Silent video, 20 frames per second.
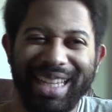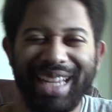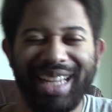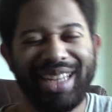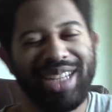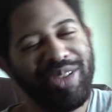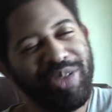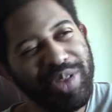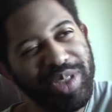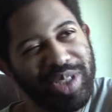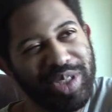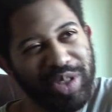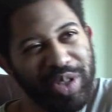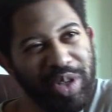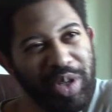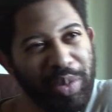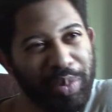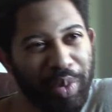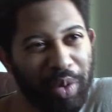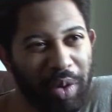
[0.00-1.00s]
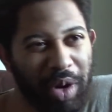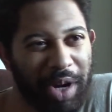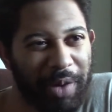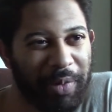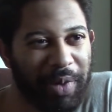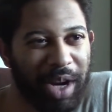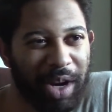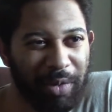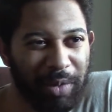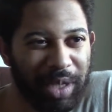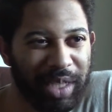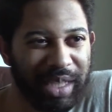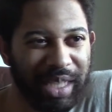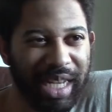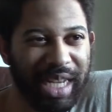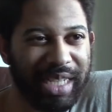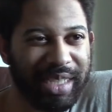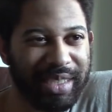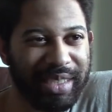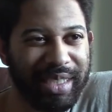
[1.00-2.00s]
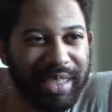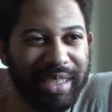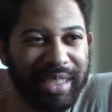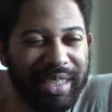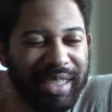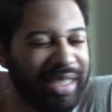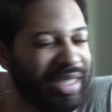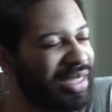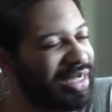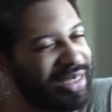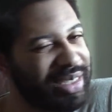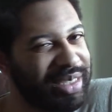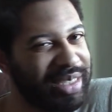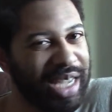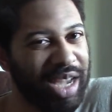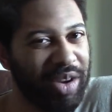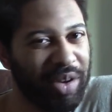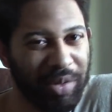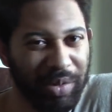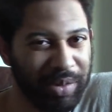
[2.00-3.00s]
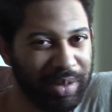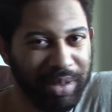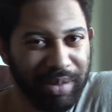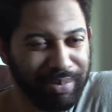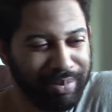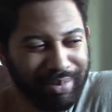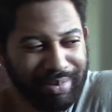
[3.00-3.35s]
there was a certain point where I realized it, and this is how